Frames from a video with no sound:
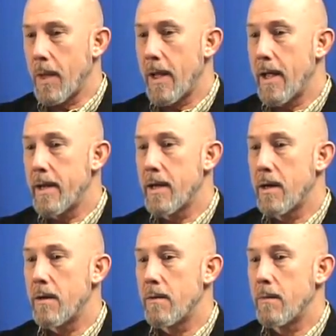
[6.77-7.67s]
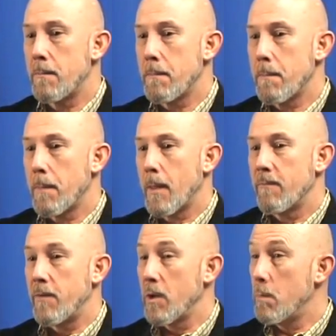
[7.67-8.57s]
a uh,
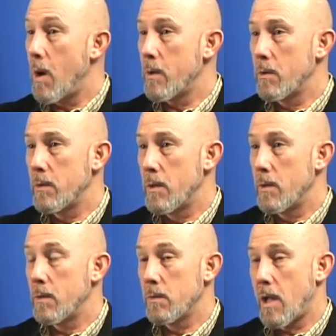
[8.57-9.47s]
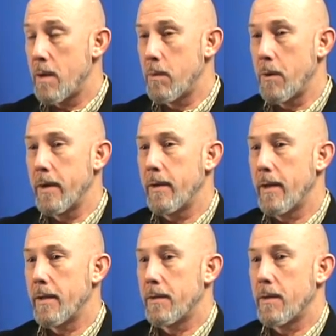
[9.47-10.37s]
fairly modern uh, library
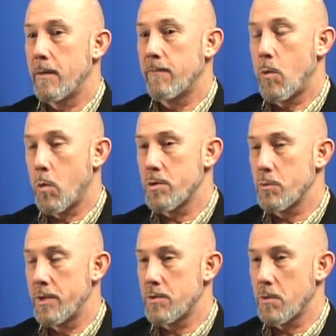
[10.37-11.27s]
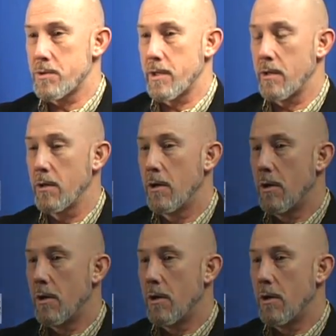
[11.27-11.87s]
and, uh, of course, resource center